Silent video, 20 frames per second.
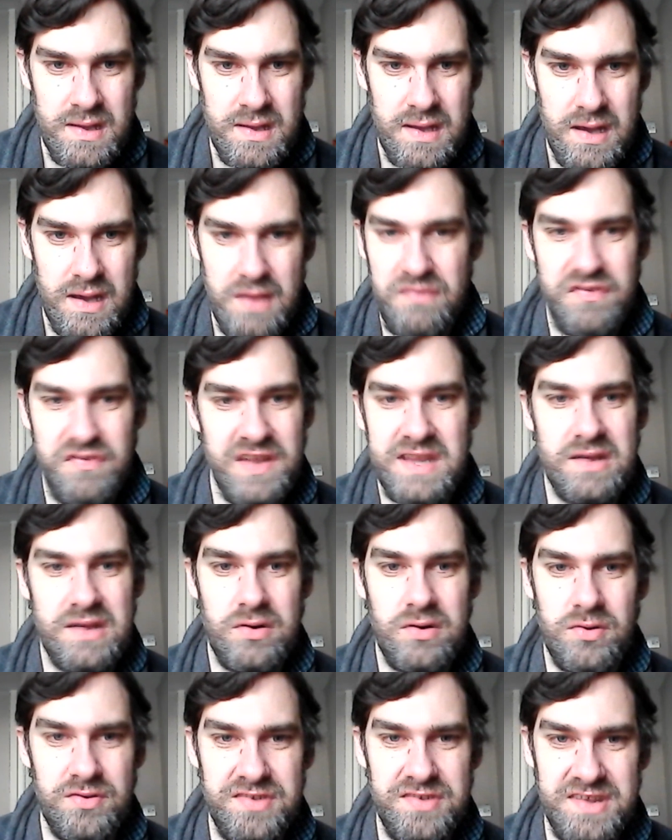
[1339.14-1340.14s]
I think
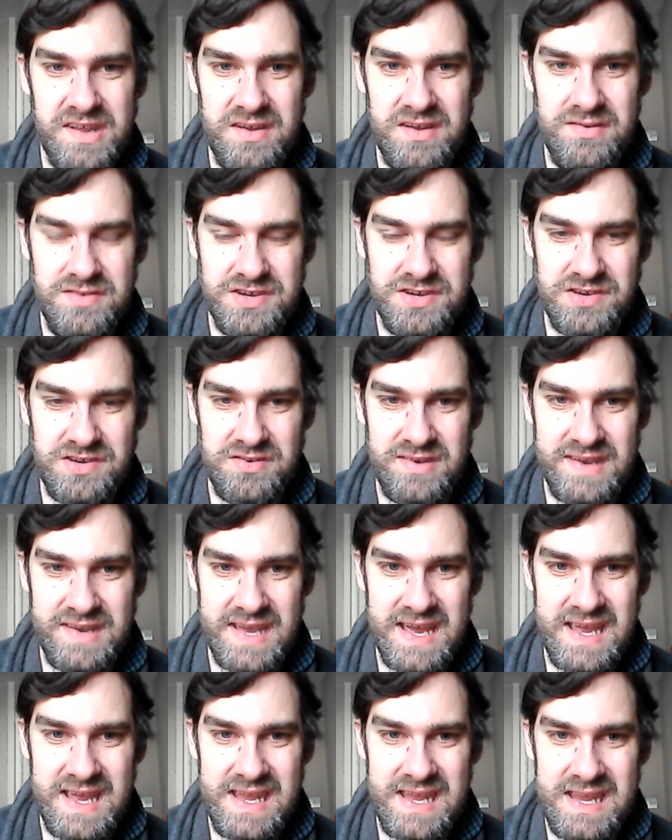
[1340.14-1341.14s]
also during
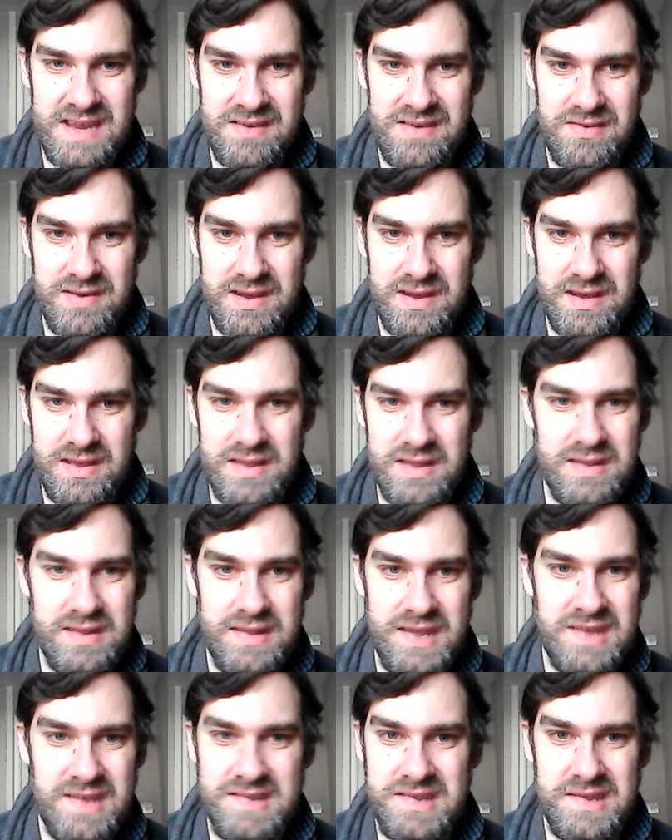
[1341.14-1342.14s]
that era,
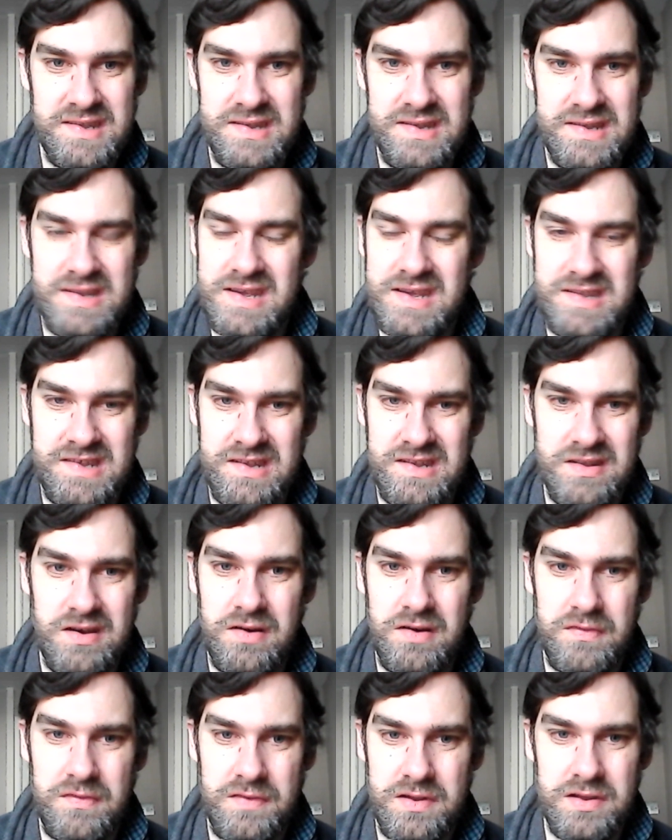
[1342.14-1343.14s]
there's a
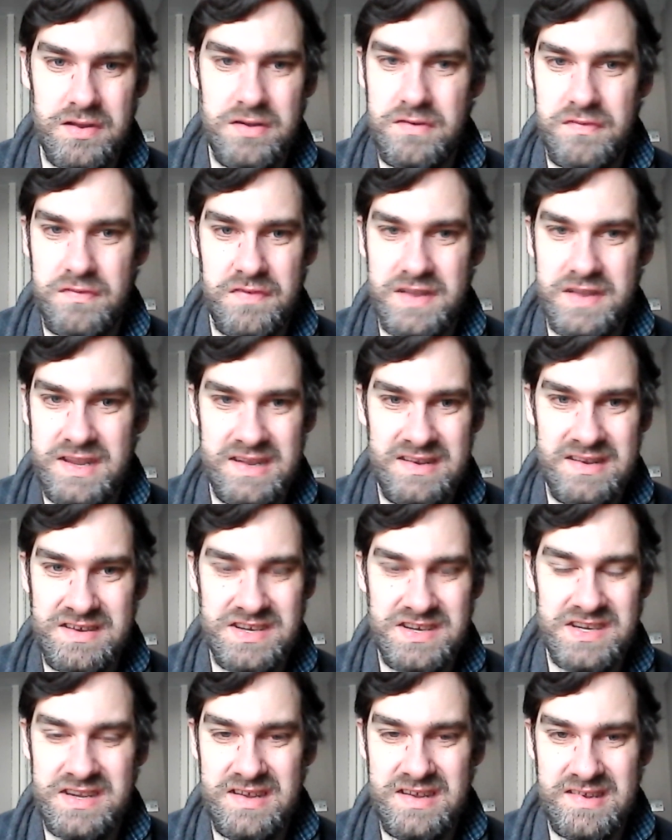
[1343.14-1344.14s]
lot of goofy and
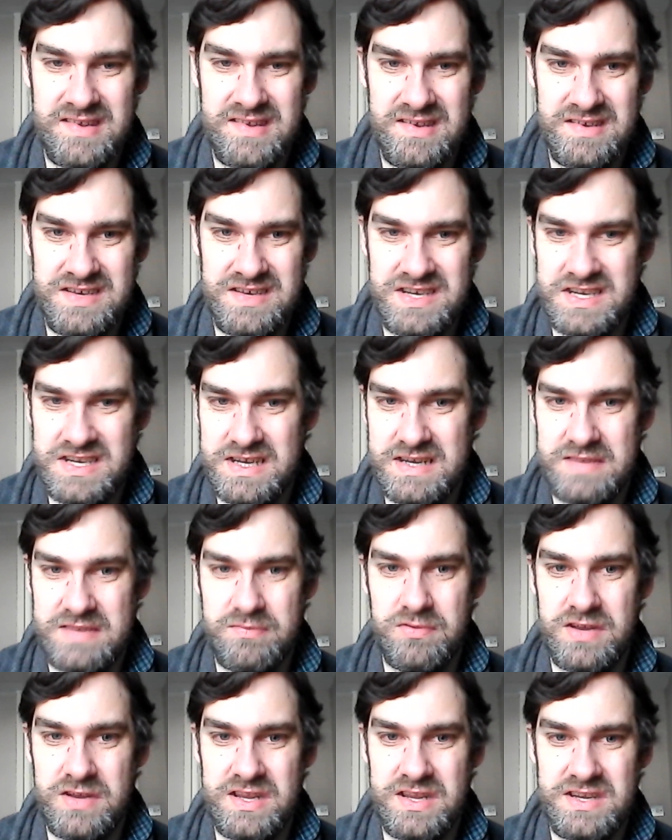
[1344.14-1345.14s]
cheesy shit
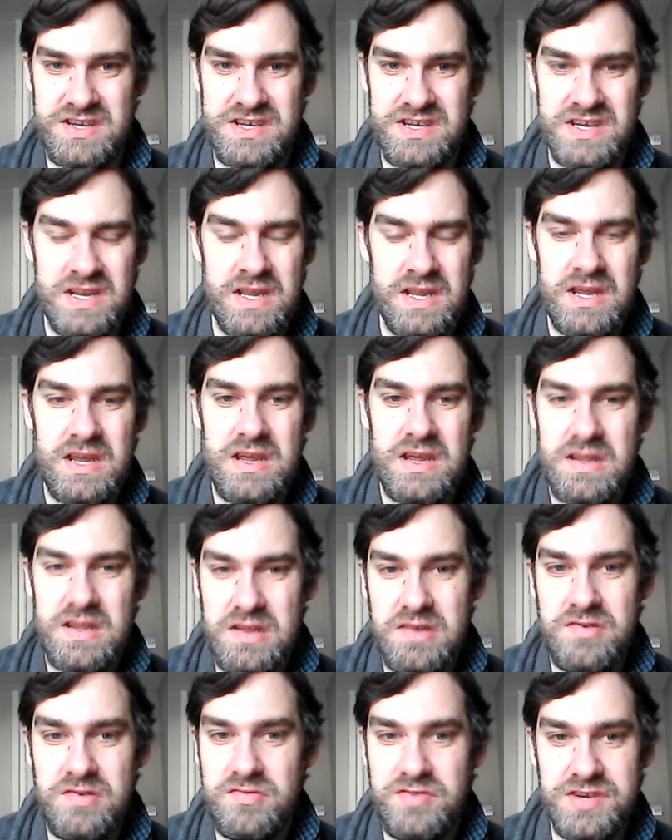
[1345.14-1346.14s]
which
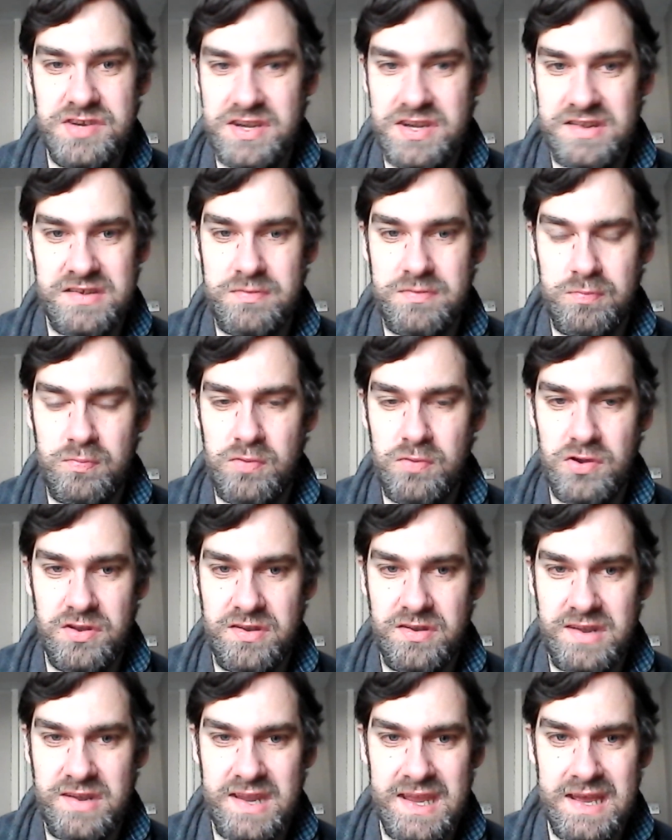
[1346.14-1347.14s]
you just
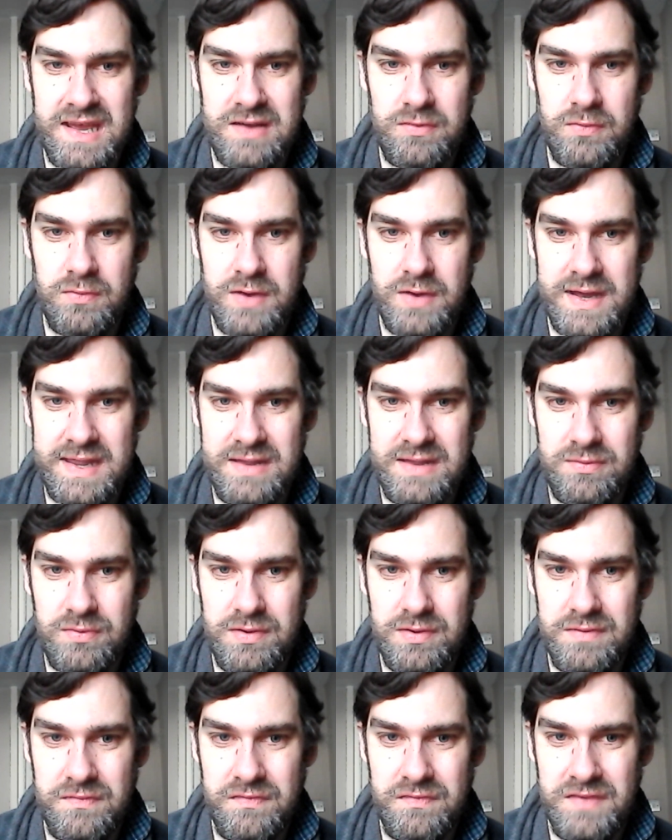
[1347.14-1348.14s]
wouldn't get away
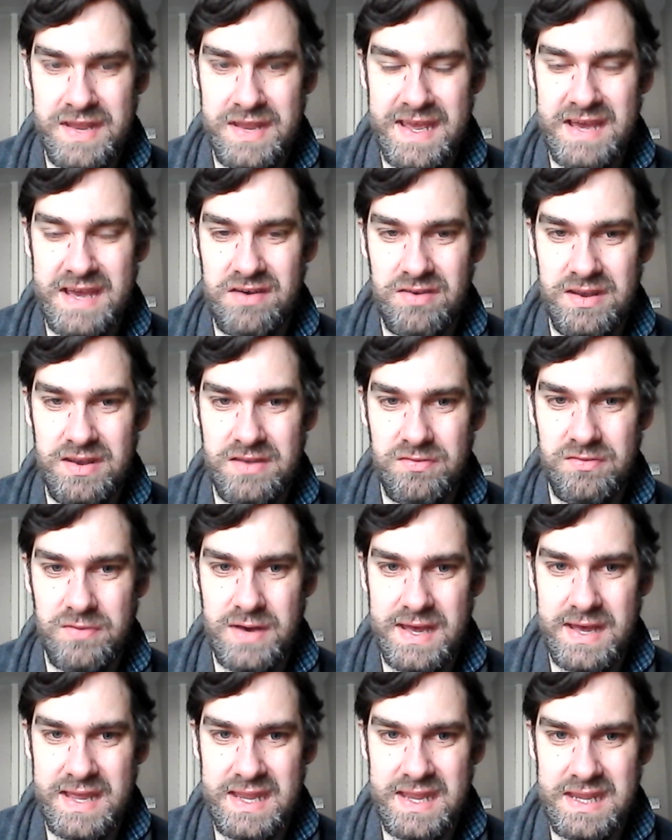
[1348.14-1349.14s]
with now in a
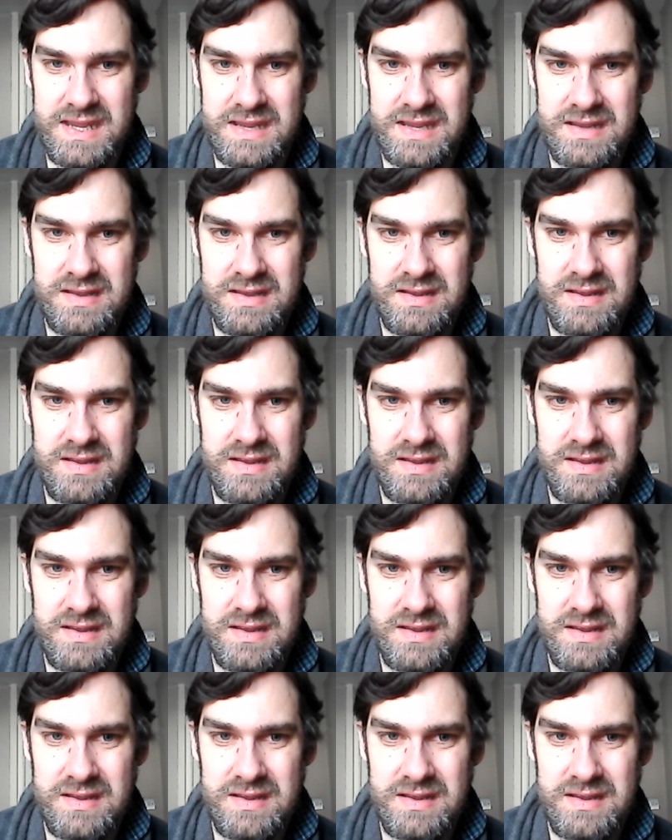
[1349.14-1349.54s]
way.